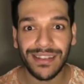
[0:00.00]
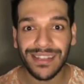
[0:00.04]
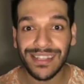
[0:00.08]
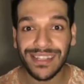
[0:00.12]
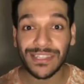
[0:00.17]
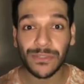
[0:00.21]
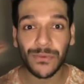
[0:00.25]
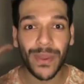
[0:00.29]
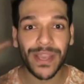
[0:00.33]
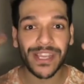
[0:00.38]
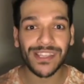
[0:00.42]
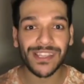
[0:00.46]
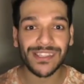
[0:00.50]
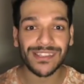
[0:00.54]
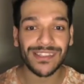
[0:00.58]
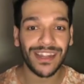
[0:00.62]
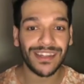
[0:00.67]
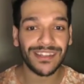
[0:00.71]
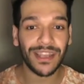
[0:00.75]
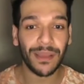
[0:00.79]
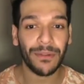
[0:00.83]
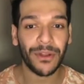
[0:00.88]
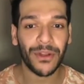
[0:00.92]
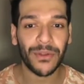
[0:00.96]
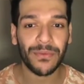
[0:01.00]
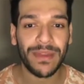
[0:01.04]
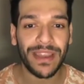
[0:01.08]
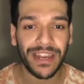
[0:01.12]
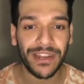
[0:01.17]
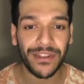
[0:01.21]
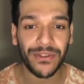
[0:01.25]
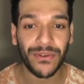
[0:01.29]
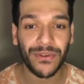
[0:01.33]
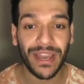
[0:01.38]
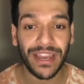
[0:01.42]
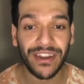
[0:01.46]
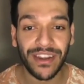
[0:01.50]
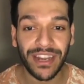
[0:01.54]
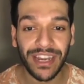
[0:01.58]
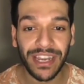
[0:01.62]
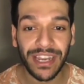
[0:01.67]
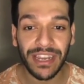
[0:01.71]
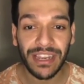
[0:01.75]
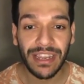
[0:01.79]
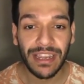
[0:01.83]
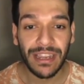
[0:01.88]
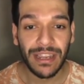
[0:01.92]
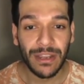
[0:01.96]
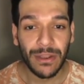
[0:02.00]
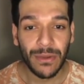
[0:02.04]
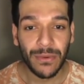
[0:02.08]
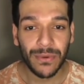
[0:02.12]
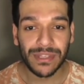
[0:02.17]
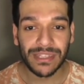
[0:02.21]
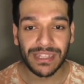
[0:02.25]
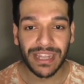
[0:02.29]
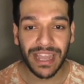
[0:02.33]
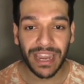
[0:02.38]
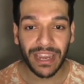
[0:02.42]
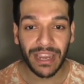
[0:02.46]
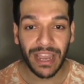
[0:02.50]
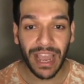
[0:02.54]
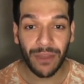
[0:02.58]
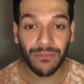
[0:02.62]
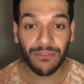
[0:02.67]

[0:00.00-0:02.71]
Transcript: these questions start coming to my head. I really was like,